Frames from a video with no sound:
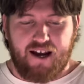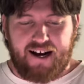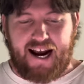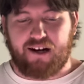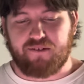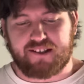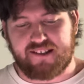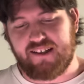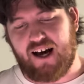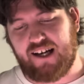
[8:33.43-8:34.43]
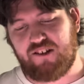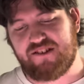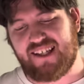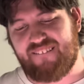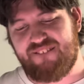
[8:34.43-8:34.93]
Henriksen argues
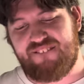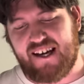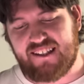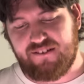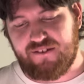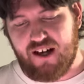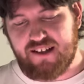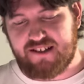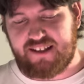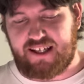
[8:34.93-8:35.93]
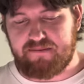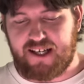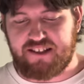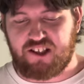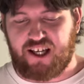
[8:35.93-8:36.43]
that effective STEAMS
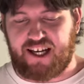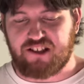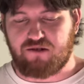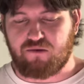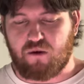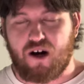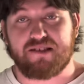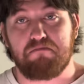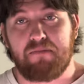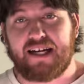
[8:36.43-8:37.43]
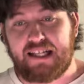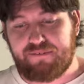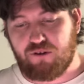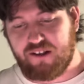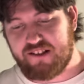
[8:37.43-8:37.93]
education requires
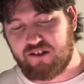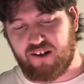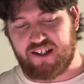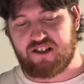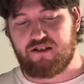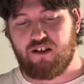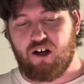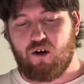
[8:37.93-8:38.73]
meaningful integration